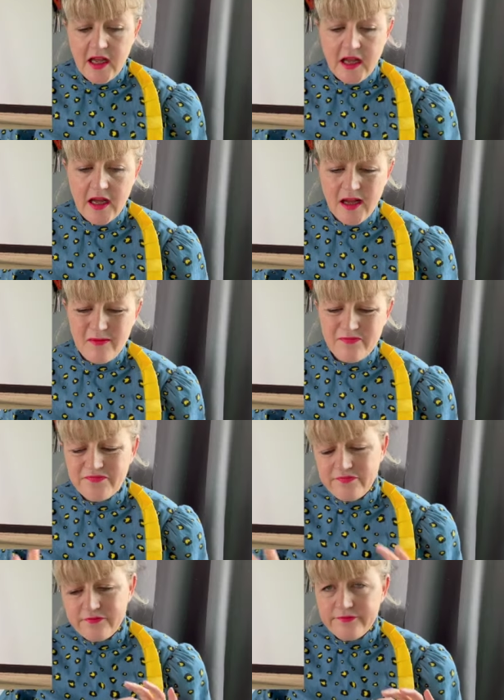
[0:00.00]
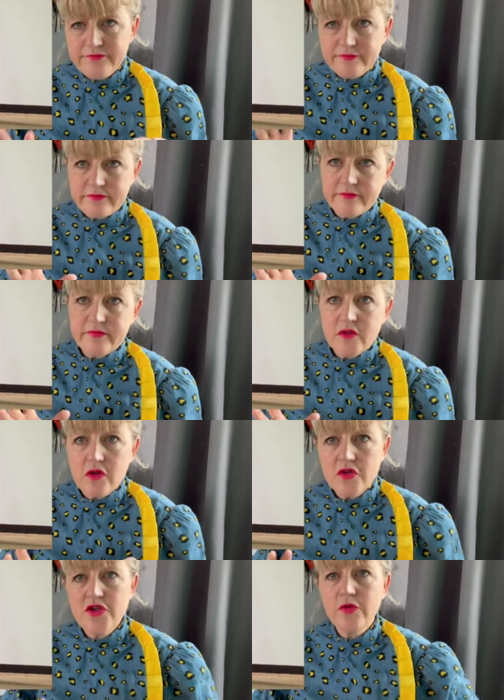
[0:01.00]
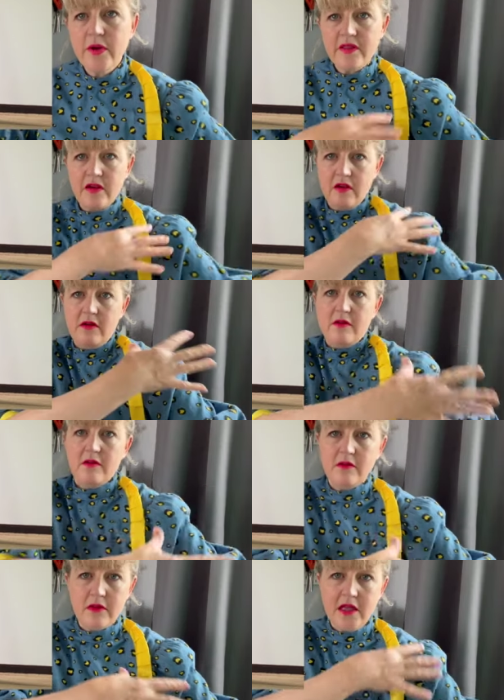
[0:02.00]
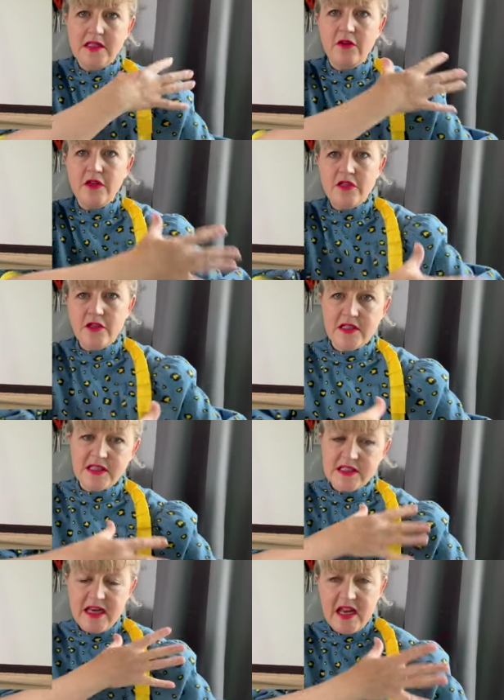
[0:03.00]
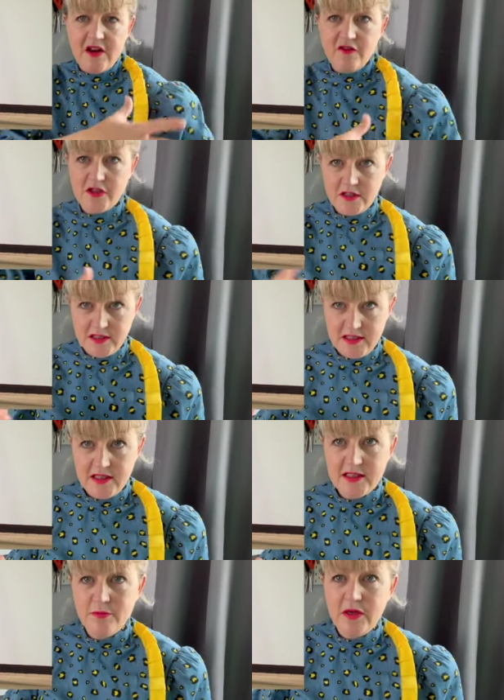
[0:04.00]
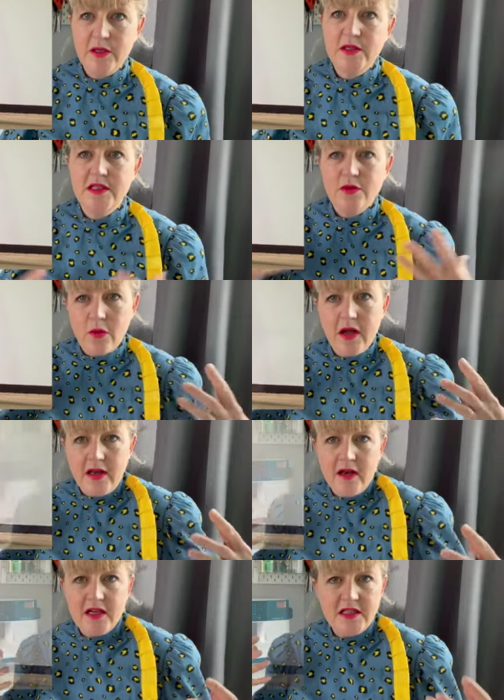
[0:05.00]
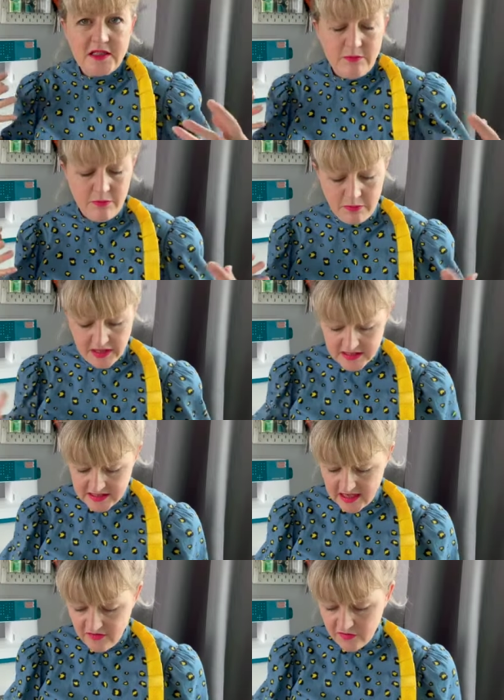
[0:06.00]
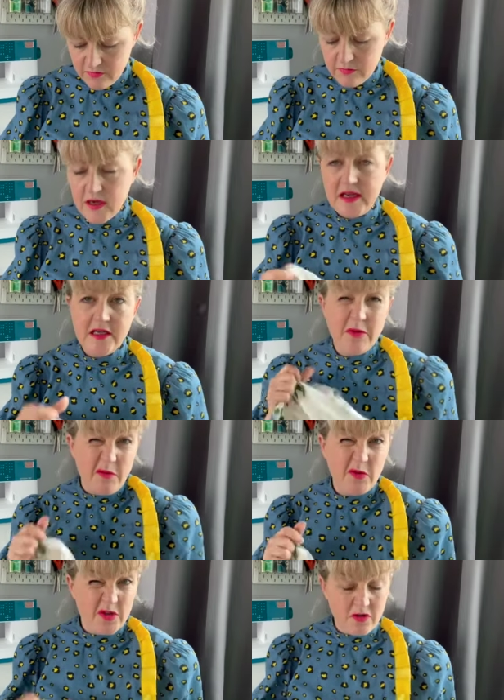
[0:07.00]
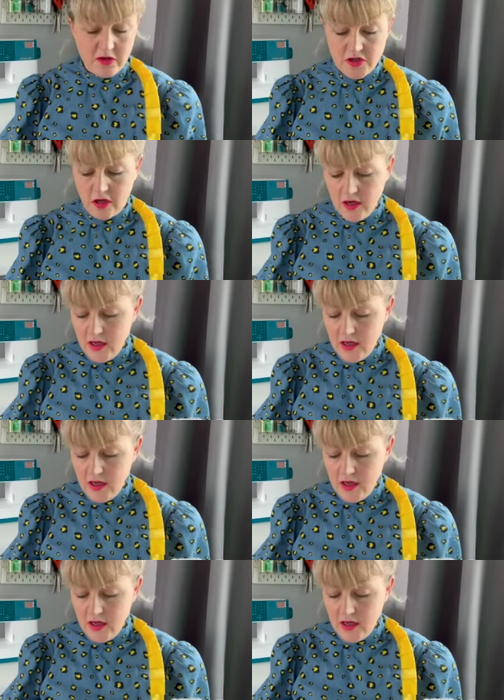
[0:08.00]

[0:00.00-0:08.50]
Um, not sure whether it's going to do the sleeve justice because it's quite a nice big sleeve and might need a bit more structure.